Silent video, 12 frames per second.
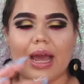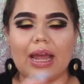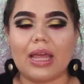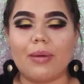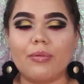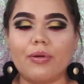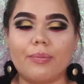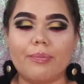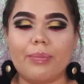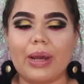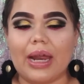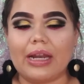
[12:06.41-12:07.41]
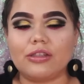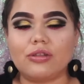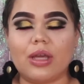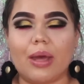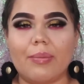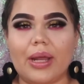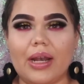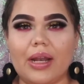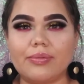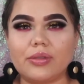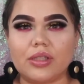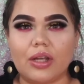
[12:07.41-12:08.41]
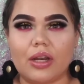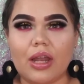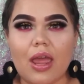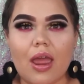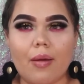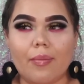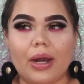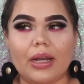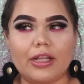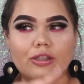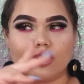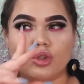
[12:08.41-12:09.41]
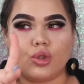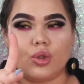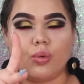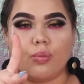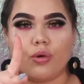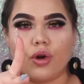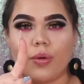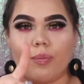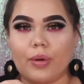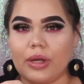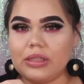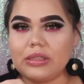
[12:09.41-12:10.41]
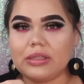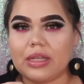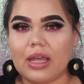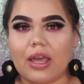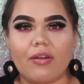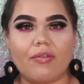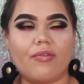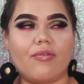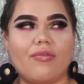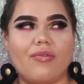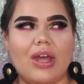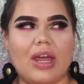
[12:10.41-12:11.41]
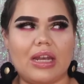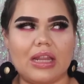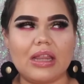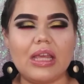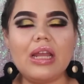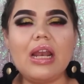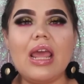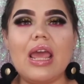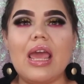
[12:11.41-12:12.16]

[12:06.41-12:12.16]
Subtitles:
I am planning to get my lips done probably in 2 more months, if anything,